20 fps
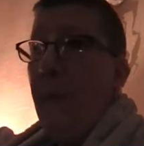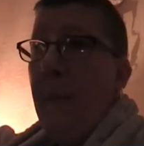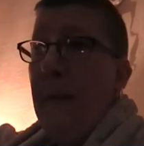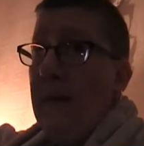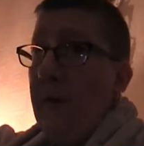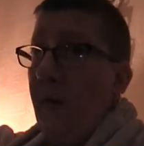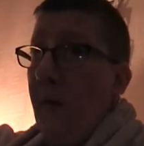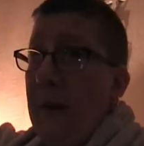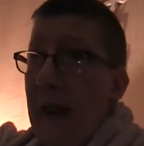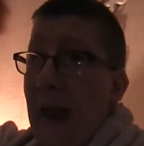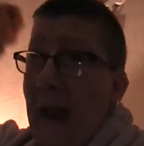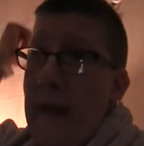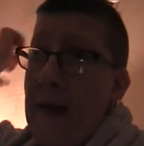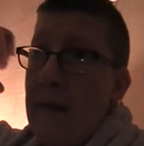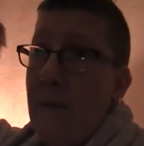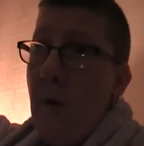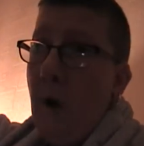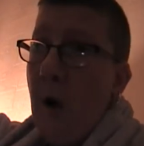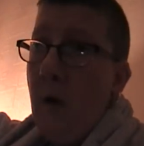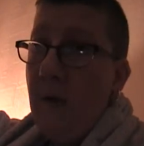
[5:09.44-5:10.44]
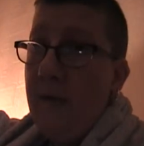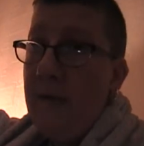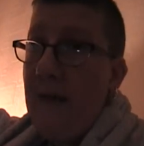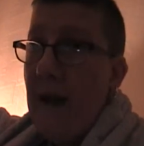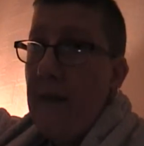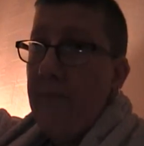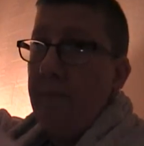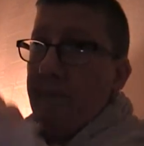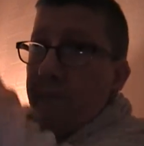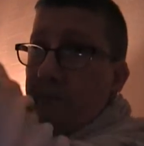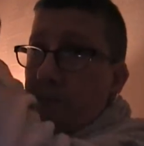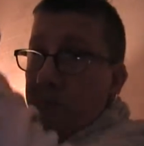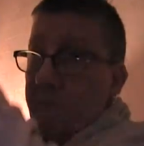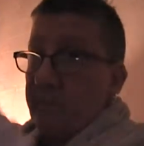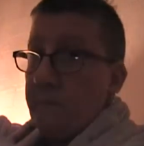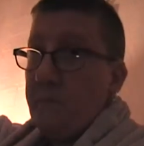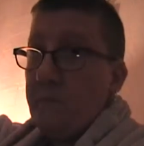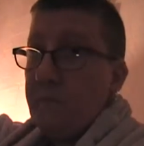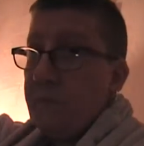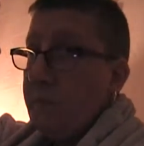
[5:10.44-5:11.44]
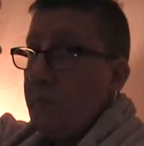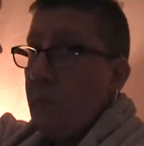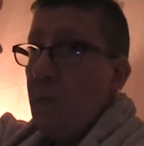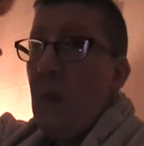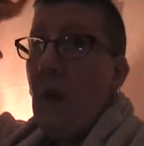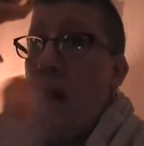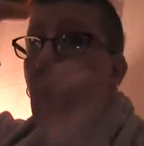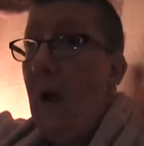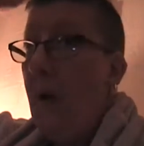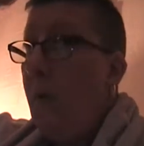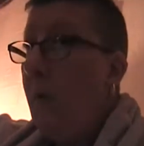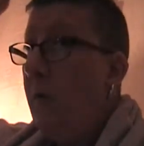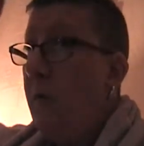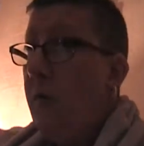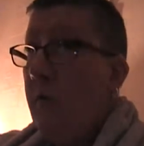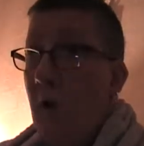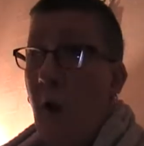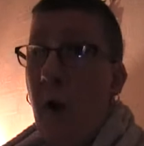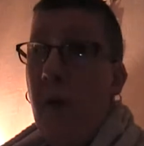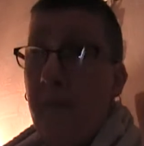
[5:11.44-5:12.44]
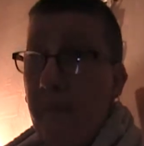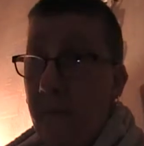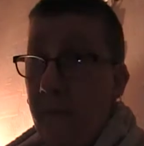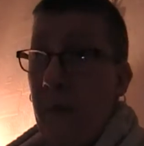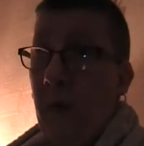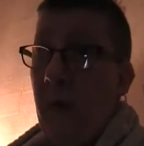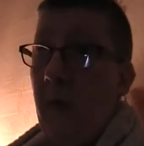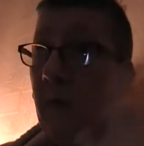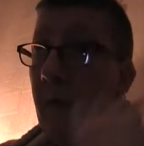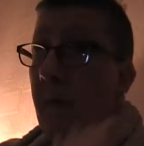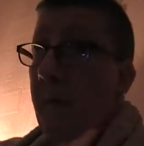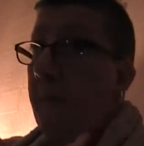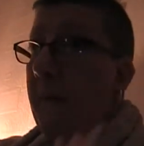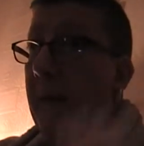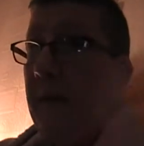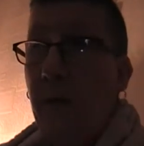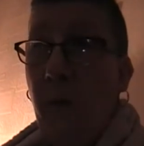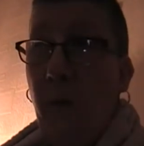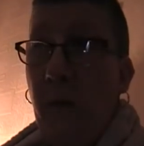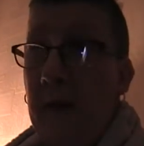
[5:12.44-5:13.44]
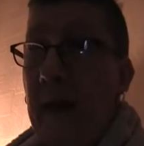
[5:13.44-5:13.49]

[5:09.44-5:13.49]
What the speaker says: be doing any more of that. I will not be doing